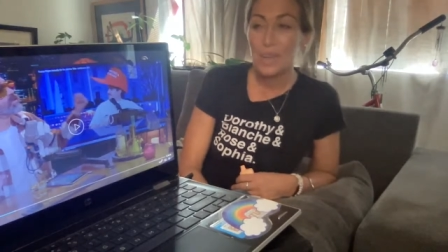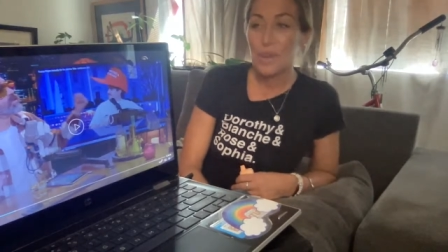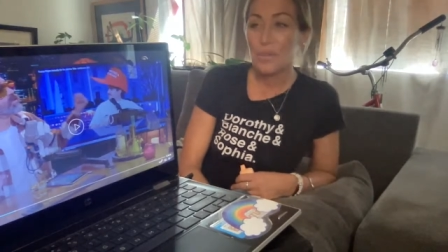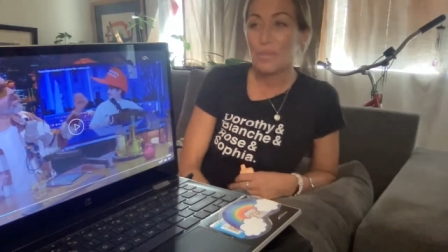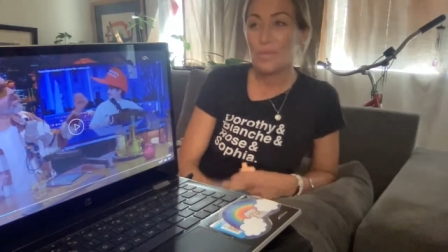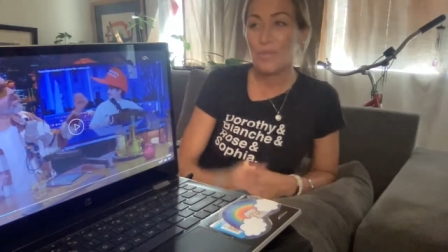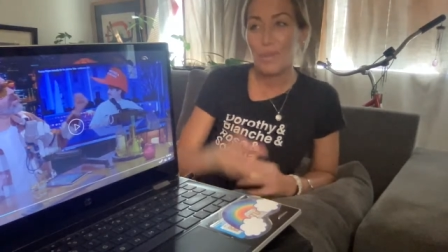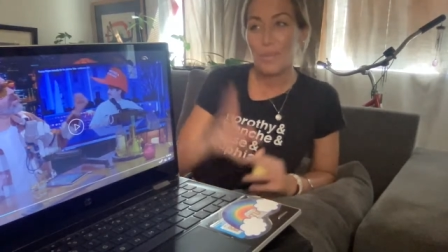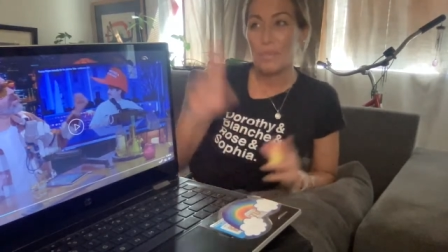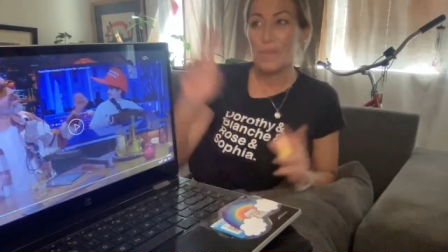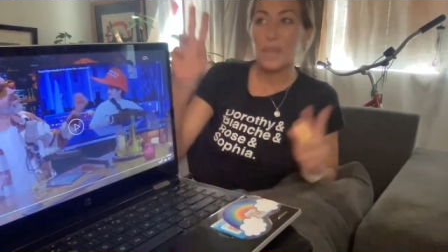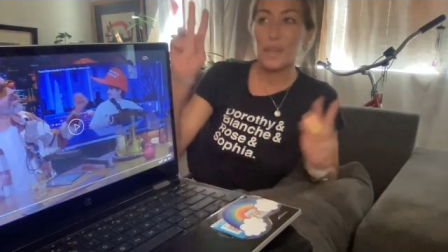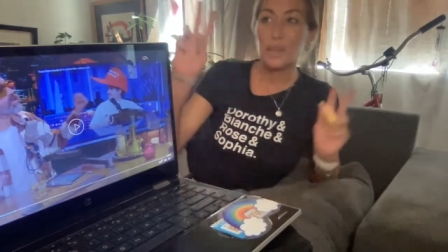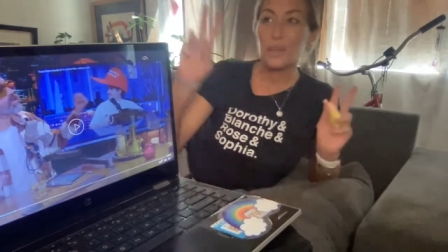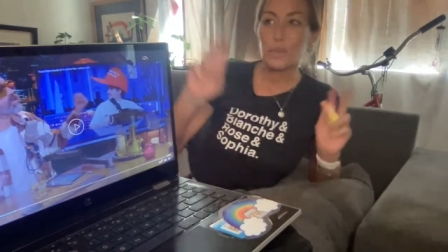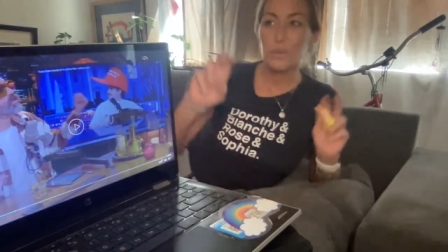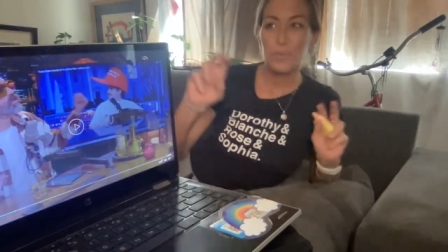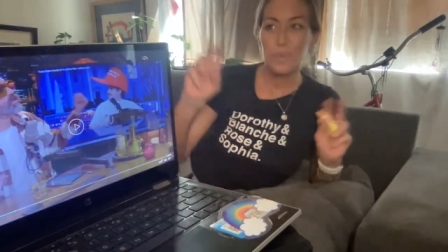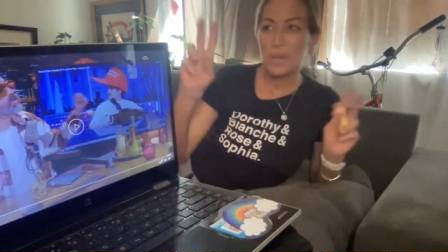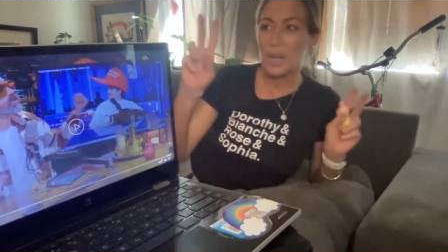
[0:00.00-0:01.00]
from the
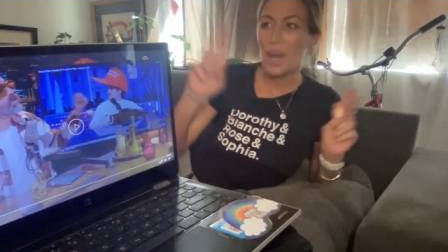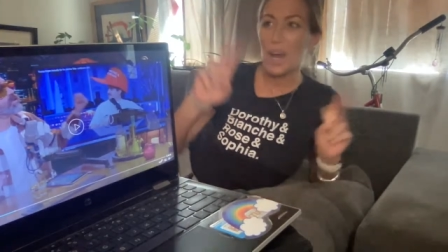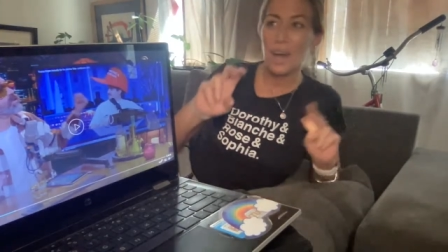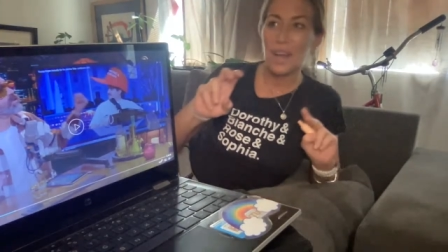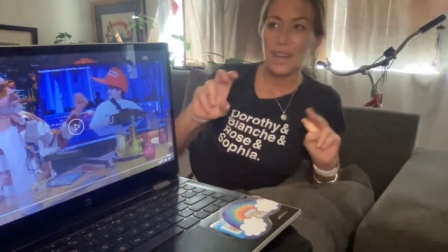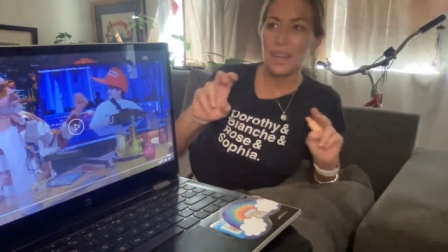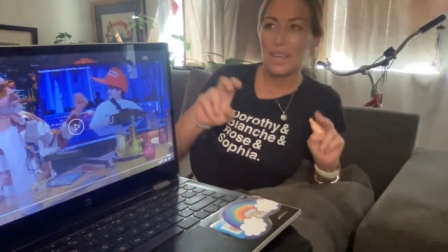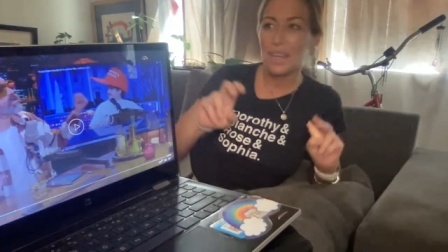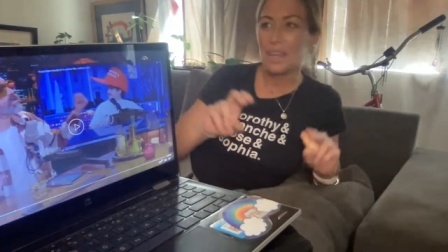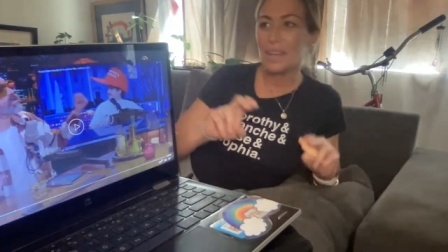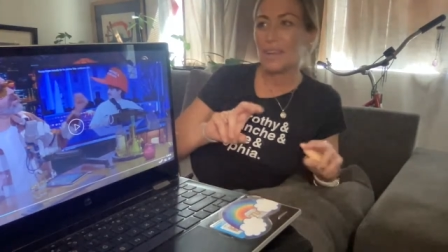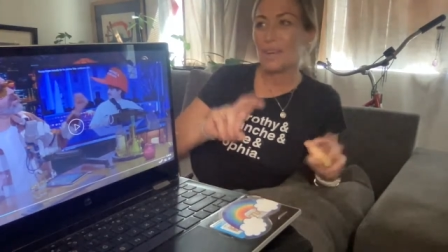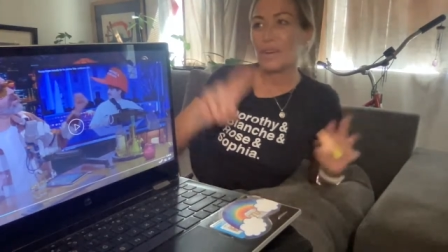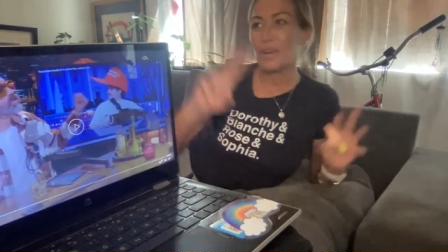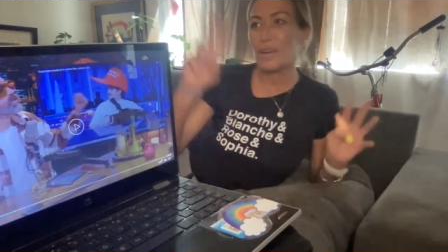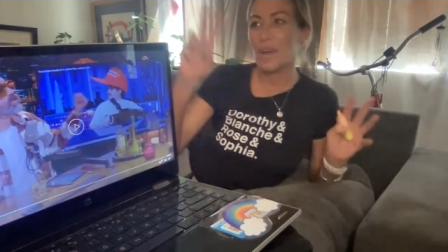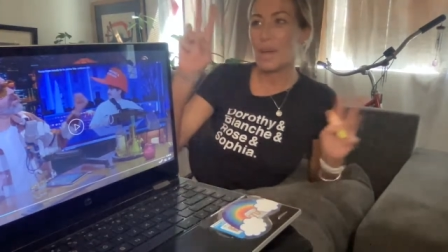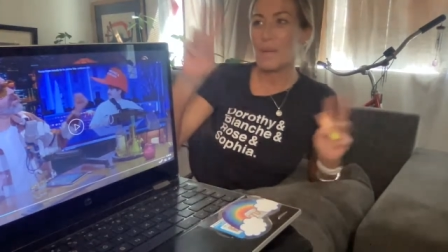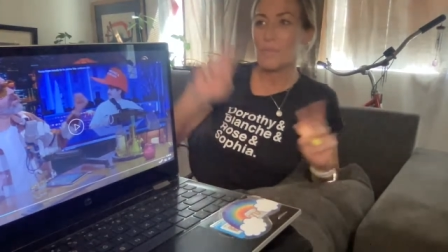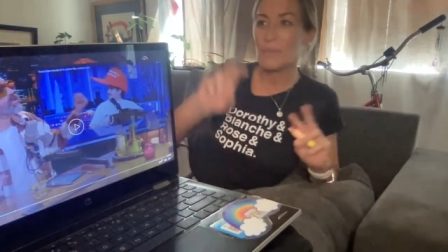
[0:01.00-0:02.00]
Illuminati
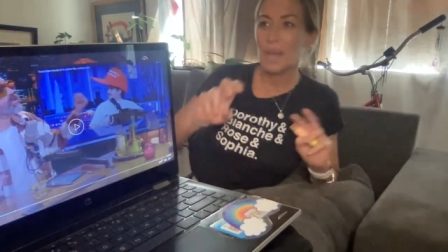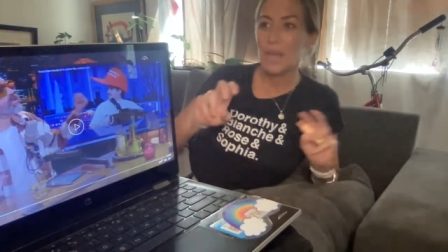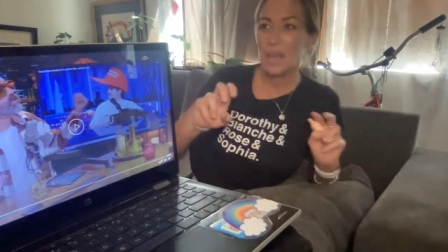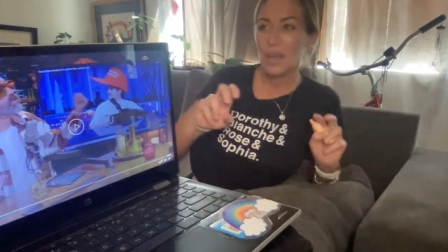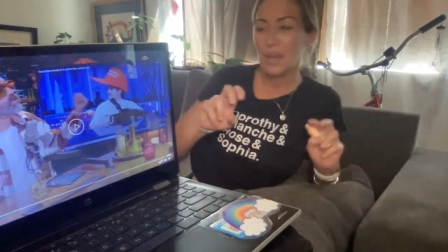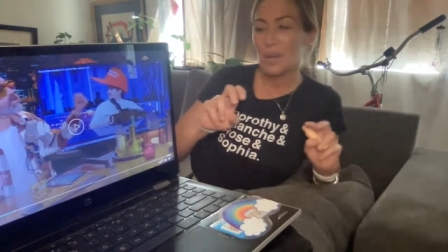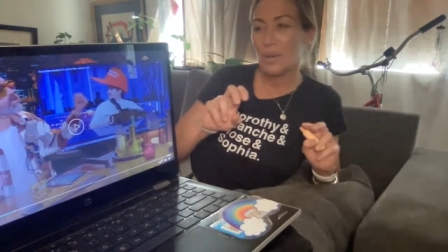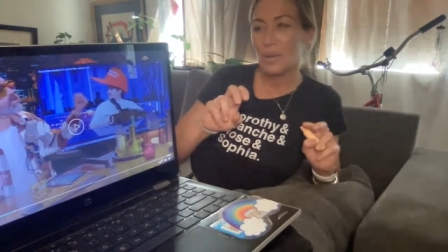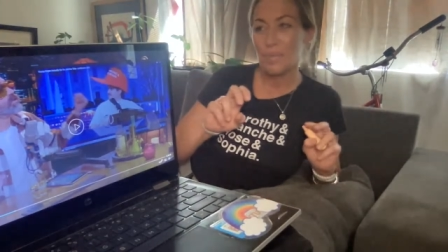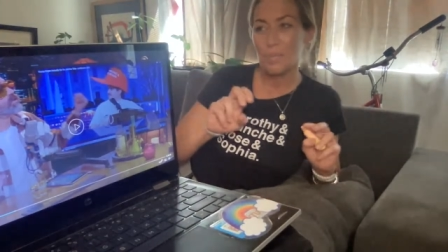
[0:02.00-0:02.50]
or MK